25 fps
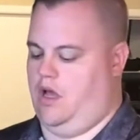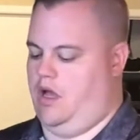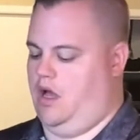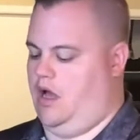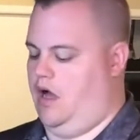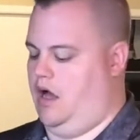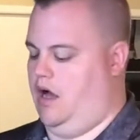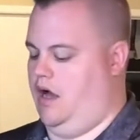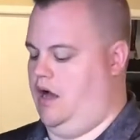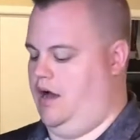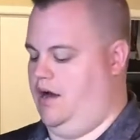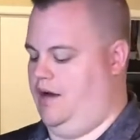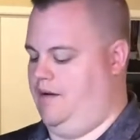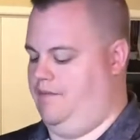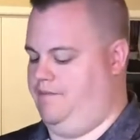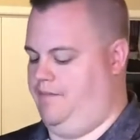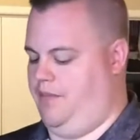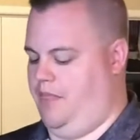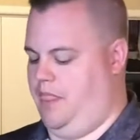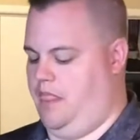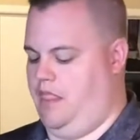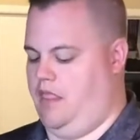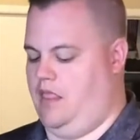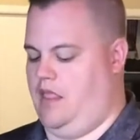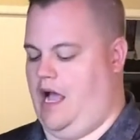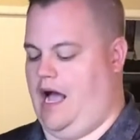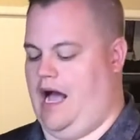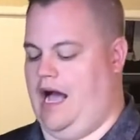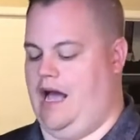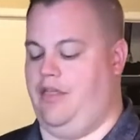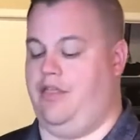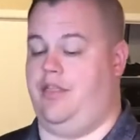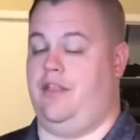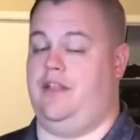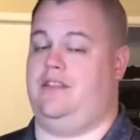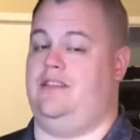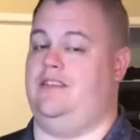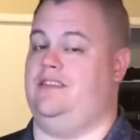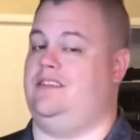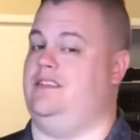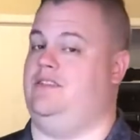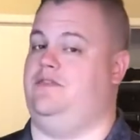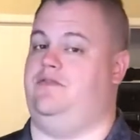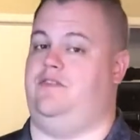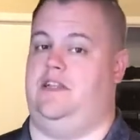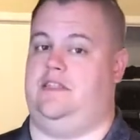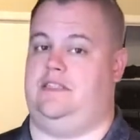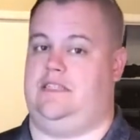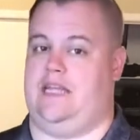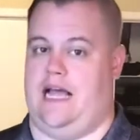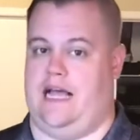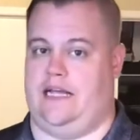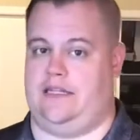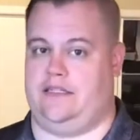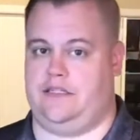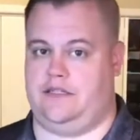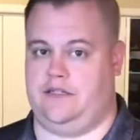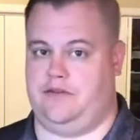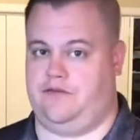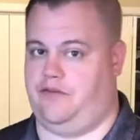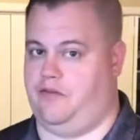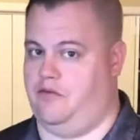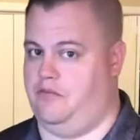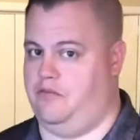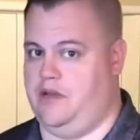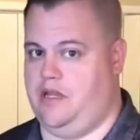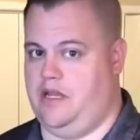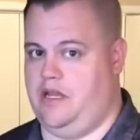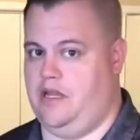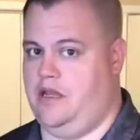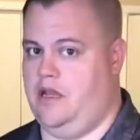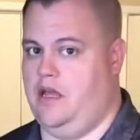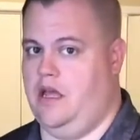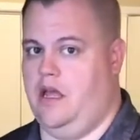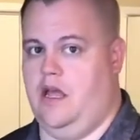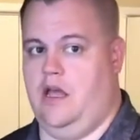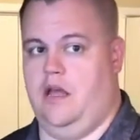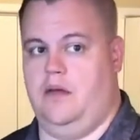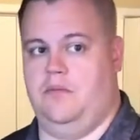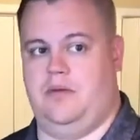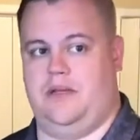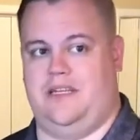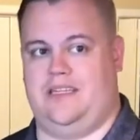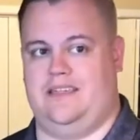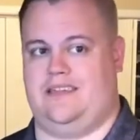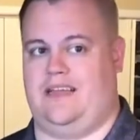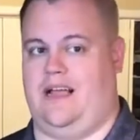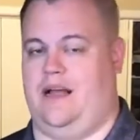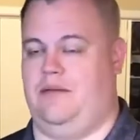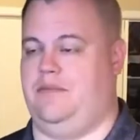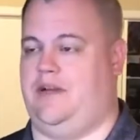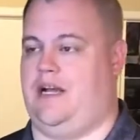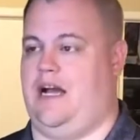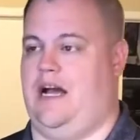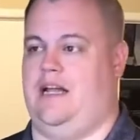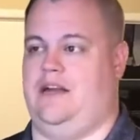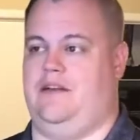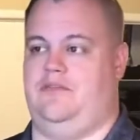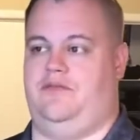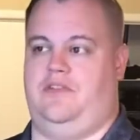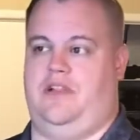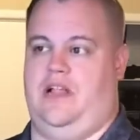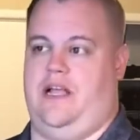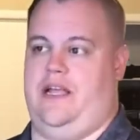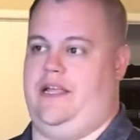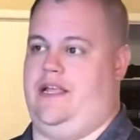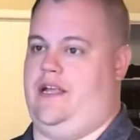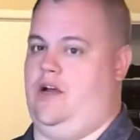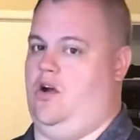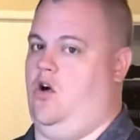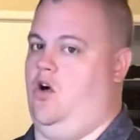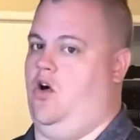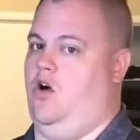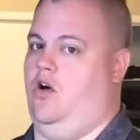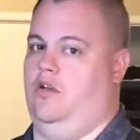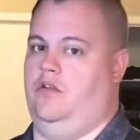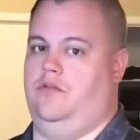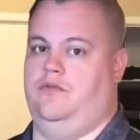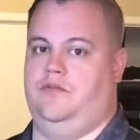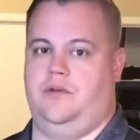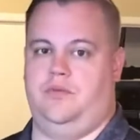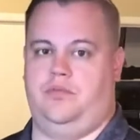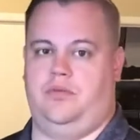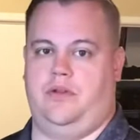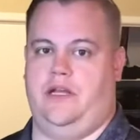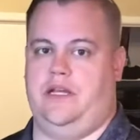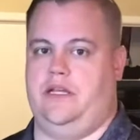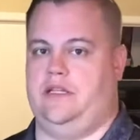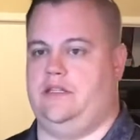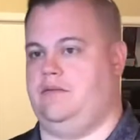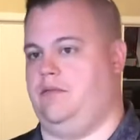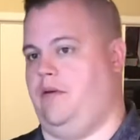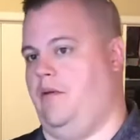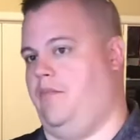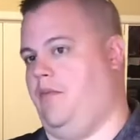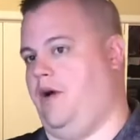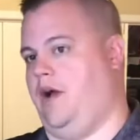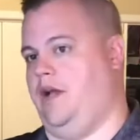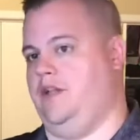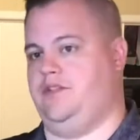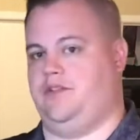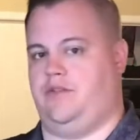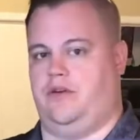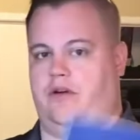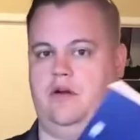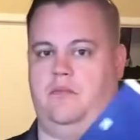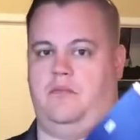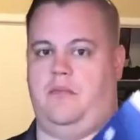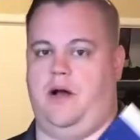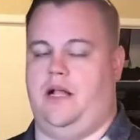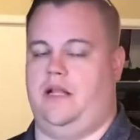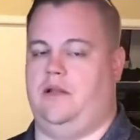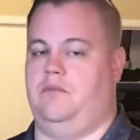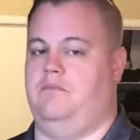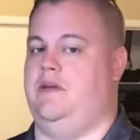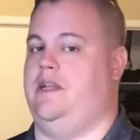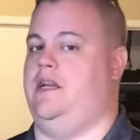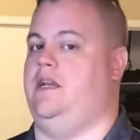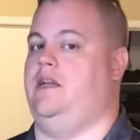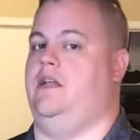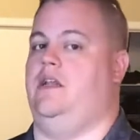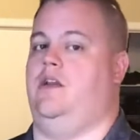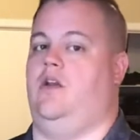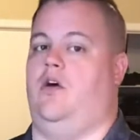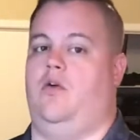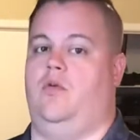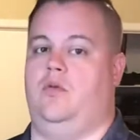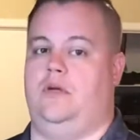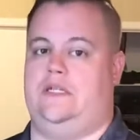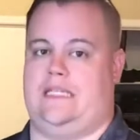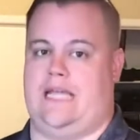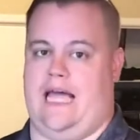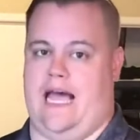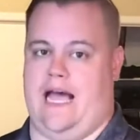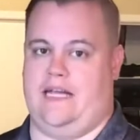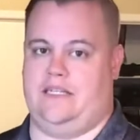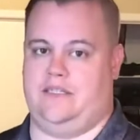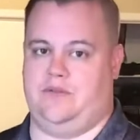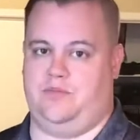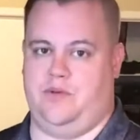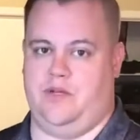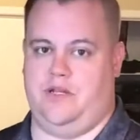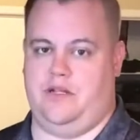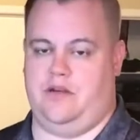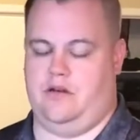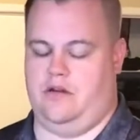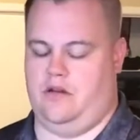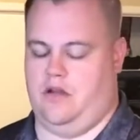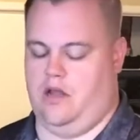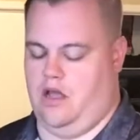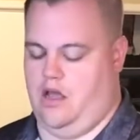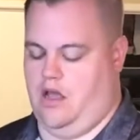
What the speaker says: I think this is fantastic for me because I'm kind of like all over the place. My mind's running a mile a minute. It always has been.